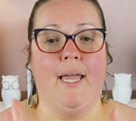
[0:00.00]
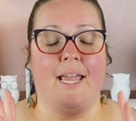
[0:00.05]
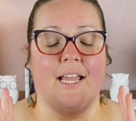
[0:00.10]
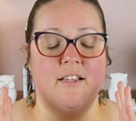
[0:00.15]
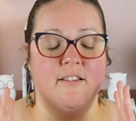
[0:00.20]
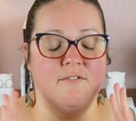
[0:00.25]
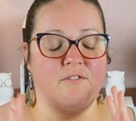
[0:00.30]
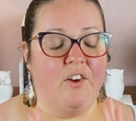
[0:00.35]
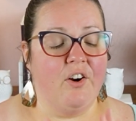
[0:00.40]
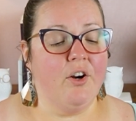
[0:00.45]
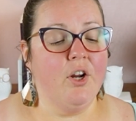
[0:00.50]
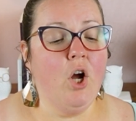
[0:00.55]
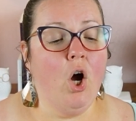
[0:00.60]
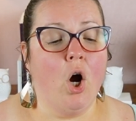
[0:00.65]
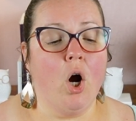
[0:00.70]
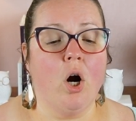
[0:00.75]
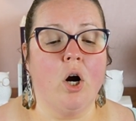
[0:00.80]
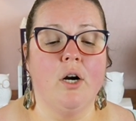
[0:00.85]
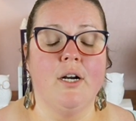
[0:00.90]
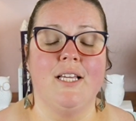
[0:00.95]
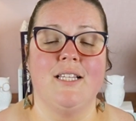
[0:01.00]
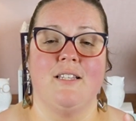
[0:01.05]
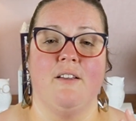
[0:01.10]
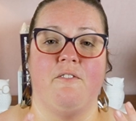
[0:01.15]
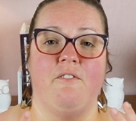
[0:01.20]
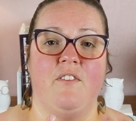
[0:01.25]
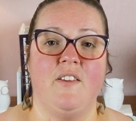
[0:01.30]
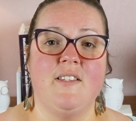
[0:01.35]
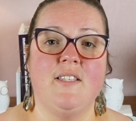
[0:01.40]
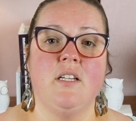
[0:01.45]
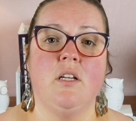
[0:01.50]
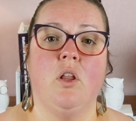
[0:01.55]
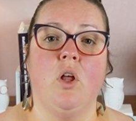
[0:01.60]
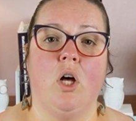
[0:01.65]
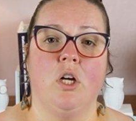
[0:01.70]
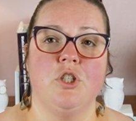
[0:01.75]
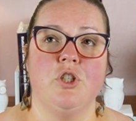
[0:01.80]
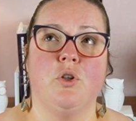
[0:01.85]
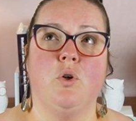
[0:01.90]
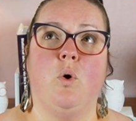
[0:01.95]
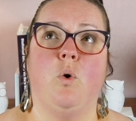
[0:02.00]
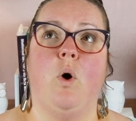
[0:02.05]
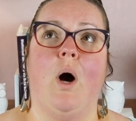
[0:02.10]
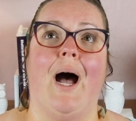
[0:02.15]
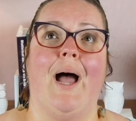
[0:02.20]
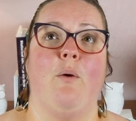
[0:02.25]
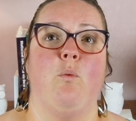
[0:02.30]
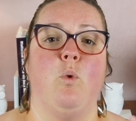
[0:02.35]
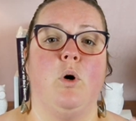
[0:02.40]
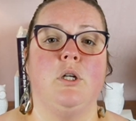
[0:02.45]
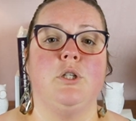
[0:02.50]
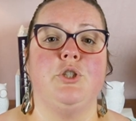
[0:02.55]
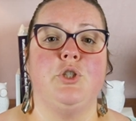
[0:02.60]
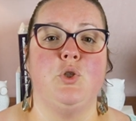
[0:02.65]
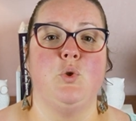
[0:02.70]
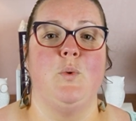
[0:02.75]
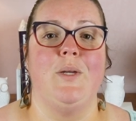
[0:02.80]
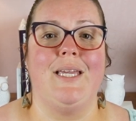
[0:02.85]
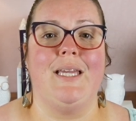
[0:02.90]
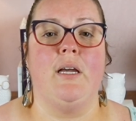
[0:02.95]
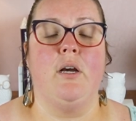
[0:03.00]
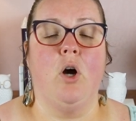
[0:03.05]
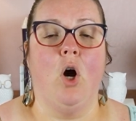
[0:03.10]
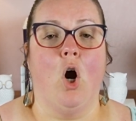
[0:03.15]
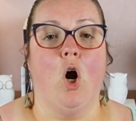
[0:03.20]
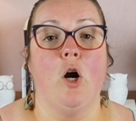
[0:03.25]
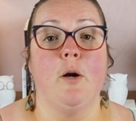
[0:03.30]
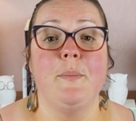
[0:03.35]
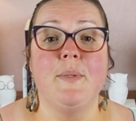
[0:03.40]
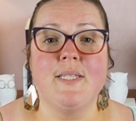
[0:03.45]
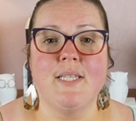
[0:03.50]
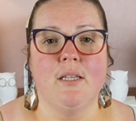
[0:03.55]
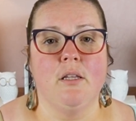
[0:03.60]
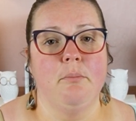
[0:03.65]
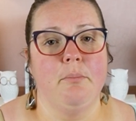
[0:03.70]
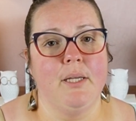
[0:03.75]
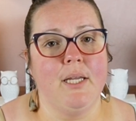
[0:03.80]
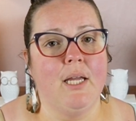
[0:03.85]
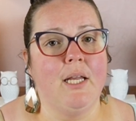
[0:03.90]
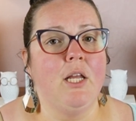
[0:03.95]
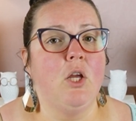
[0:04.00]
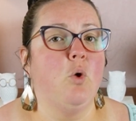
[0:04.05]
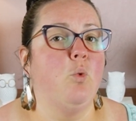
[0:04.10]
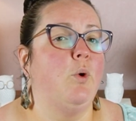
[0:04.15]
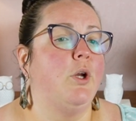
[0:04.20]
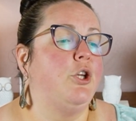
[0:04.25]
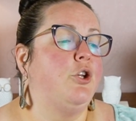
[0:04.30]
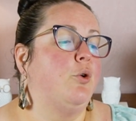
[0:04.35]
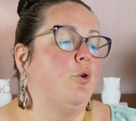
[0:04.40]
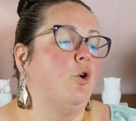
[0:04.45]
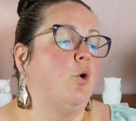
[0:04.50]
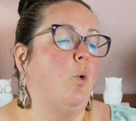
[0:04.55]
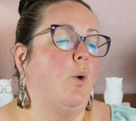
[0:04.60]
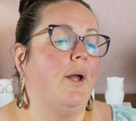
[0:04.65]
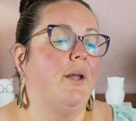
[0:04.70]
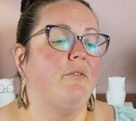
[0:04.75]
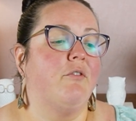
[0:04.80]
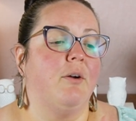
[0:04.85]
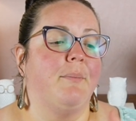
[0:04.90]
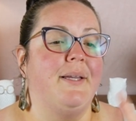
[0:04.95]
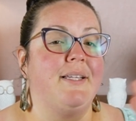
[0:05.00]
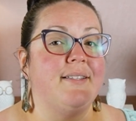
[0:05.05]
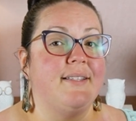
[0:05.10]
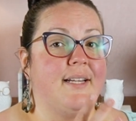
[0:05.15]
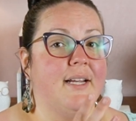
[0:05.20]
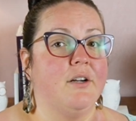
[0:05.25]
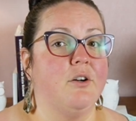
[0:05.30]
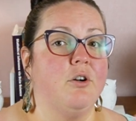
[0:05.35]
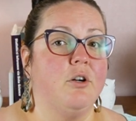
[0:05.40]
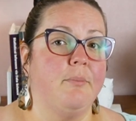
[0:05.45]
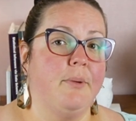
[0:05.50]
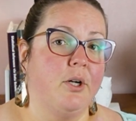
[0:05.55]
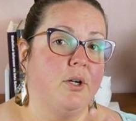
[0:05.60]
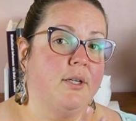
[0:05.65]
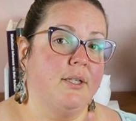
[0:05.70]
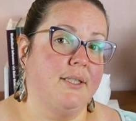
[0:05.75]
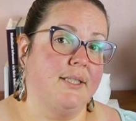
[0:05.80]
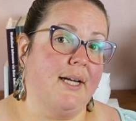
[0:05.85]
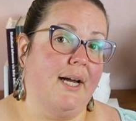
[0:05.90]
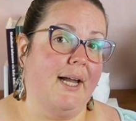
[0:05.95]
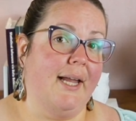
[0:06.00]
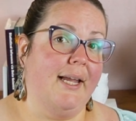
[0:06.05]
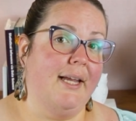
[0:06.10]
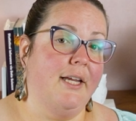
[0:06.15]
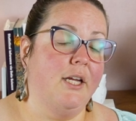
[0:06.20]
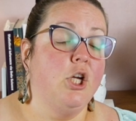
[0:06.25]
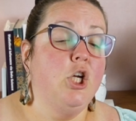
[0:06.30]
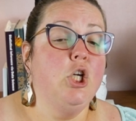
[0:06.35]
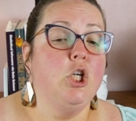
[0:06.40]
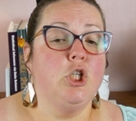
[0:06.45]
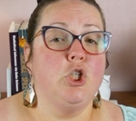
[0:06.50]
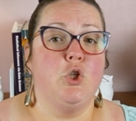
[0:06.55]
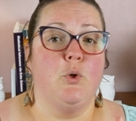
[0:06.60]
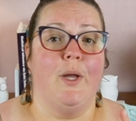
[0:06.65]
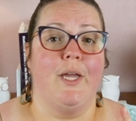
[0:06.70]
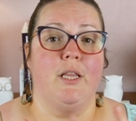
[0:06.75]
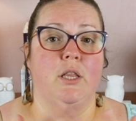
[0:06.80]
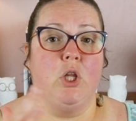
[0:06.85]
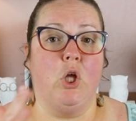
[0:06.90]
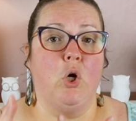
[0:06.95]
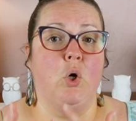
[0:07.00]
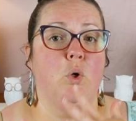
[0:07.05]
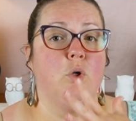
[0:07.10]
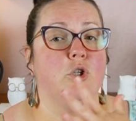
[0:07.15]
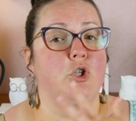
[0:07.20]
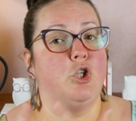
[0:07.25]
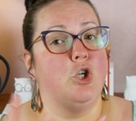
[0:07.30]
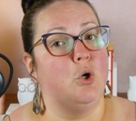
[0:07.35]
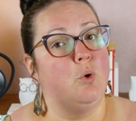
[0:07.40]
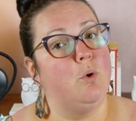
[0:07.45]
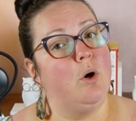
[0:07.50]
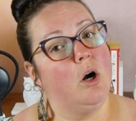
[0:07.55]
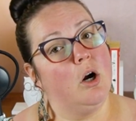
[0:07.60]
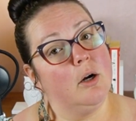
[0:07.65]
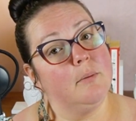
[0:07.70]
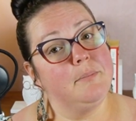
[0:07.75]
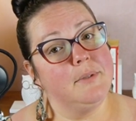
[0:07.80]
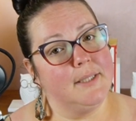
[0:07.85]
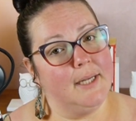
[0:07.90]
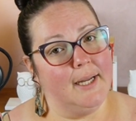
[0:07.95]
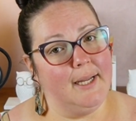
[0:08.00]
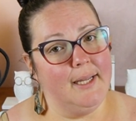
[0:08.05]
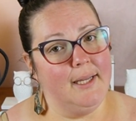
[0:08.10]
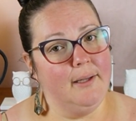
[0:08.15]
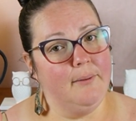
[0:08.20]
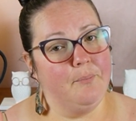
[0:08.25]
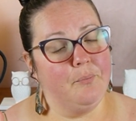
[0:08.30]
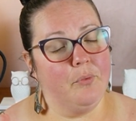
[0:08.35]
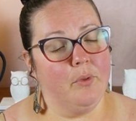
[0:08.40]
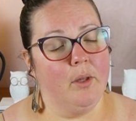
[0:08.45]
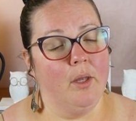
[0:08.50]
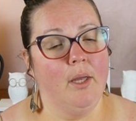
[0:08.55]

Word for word: It's very hard. It's a physiological, I want to eat carbs in the beginning when you're going from a standard American diet to a low to no carb diet.